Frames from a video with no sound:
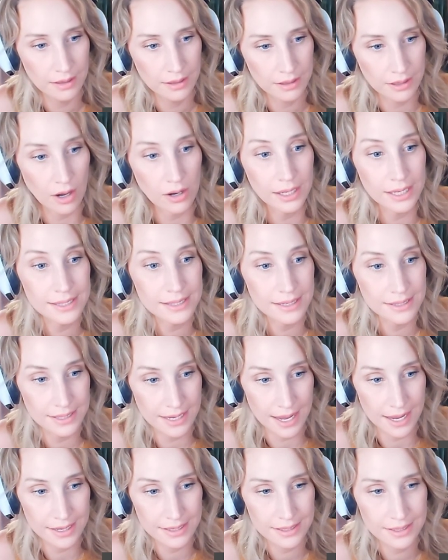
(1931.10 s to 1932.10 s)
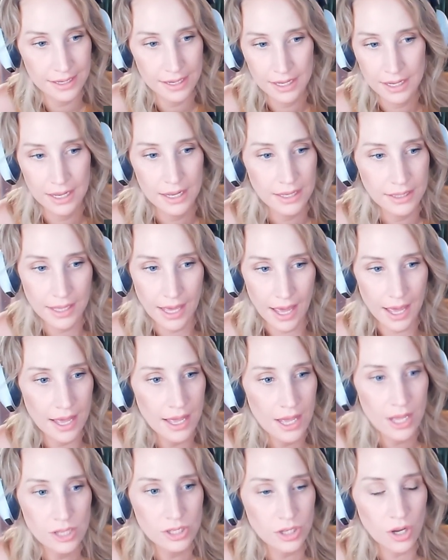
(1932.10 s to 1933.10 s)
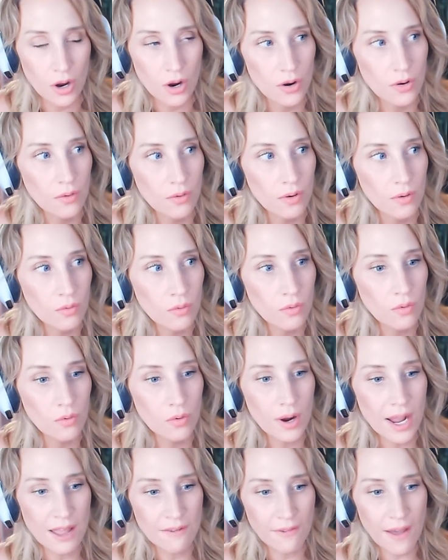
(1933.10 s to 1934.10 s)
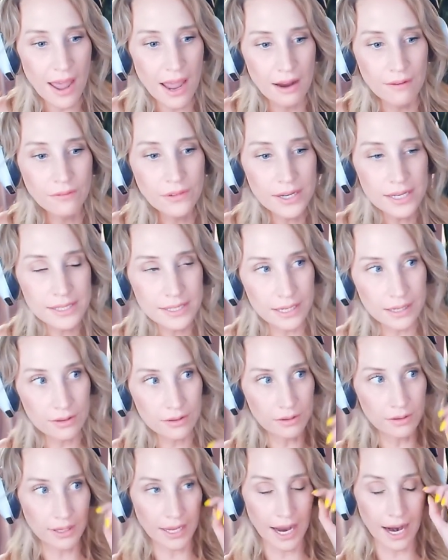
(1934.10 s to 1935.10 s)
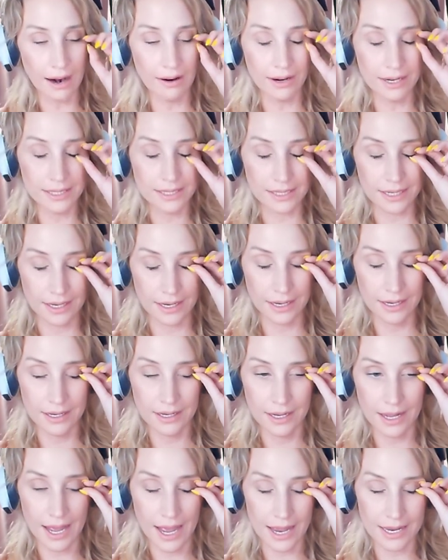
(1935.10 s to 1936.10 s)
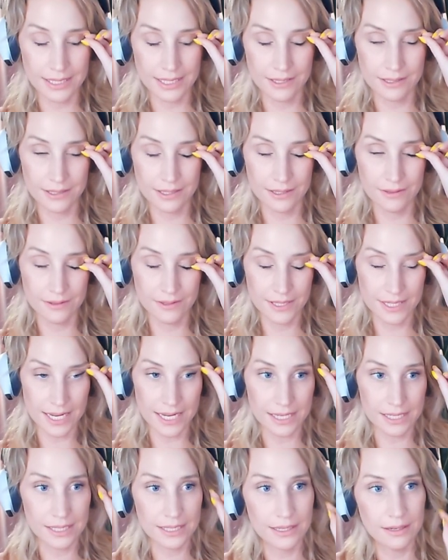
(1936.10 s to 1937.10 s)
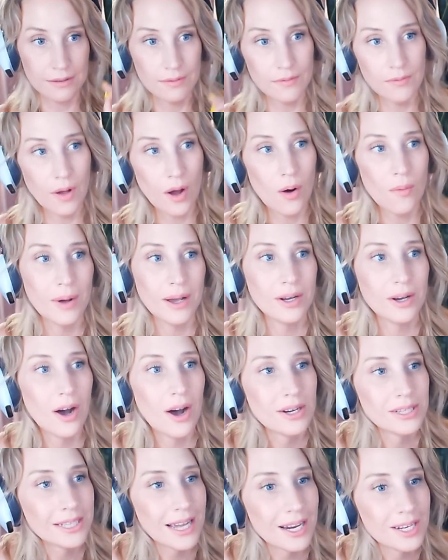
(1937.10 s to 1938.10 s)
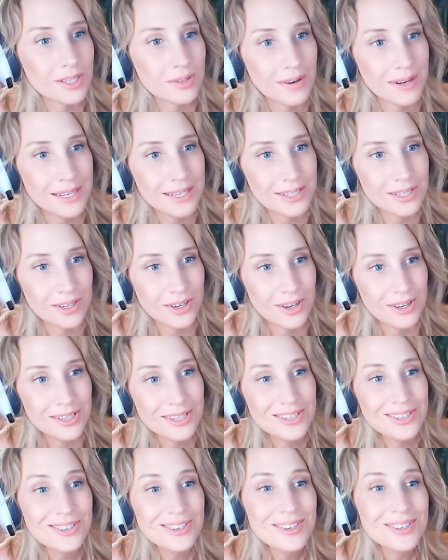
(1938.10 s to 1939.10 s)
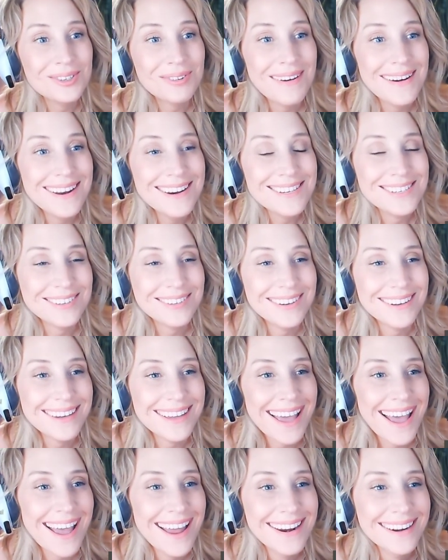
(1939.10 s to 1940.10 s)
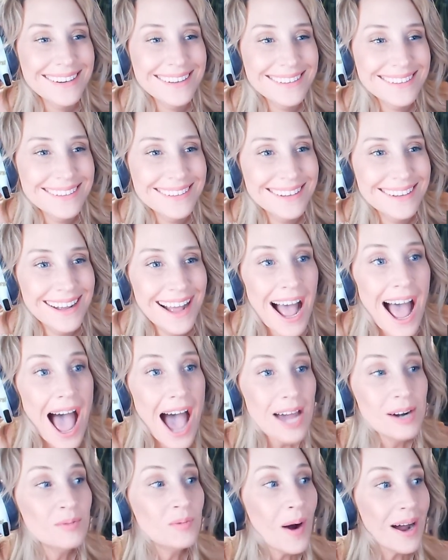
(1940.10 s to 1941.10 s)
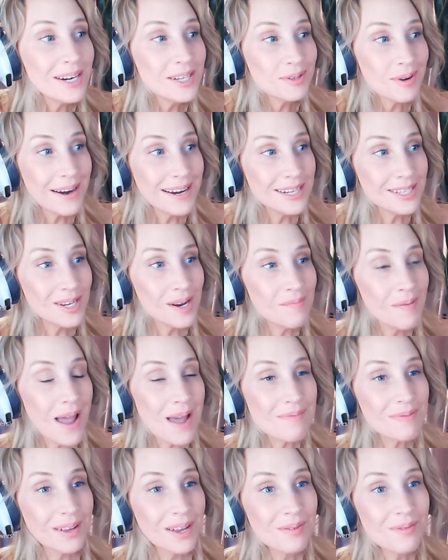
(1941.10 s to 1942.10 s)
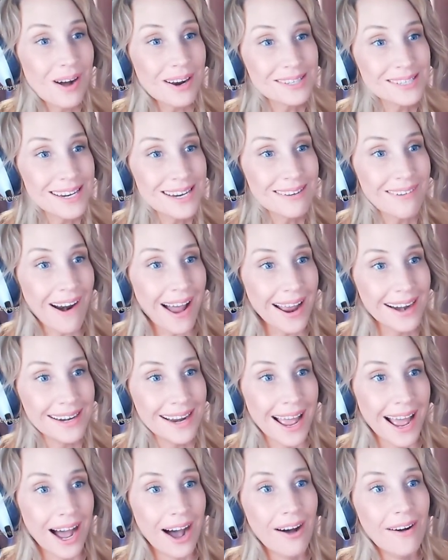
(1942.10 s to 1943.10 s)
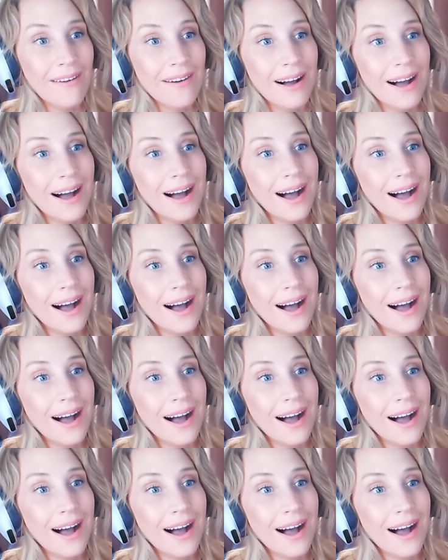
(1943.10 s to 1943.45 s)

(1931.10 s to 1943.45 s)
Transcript: Colleen says yes. Yeah. So if every single character has 6, oh my gosh, catch 22. Did you do 22 again? And 122 people are watching right now.